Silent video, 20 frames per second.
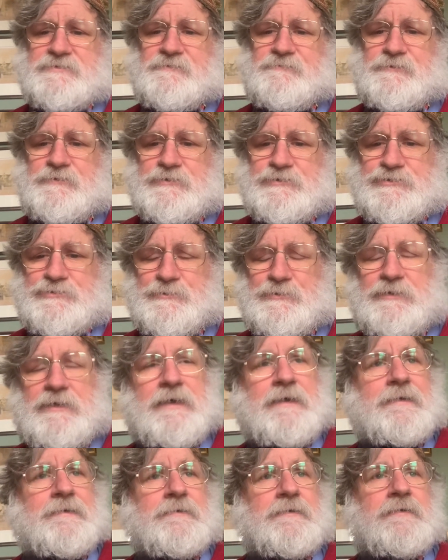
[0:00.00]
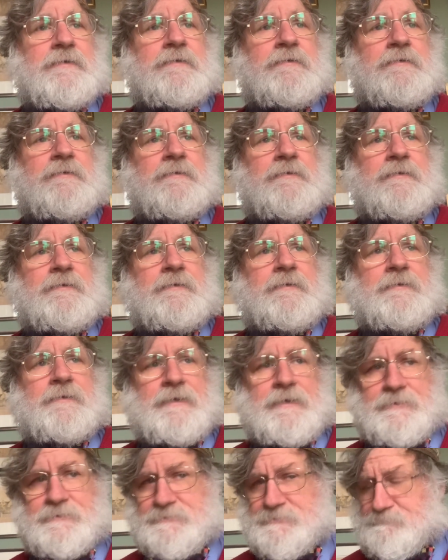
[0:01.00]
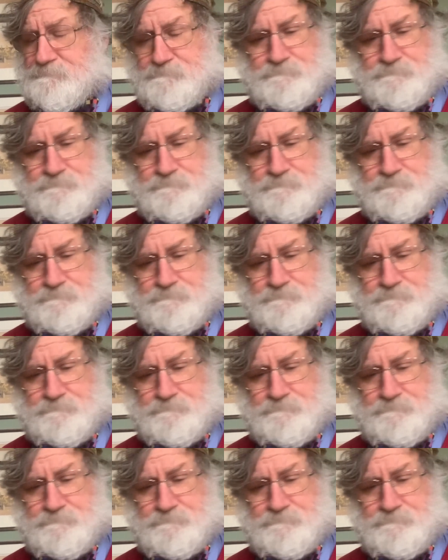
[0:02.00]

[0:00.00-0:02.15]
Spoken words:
a virtual hug and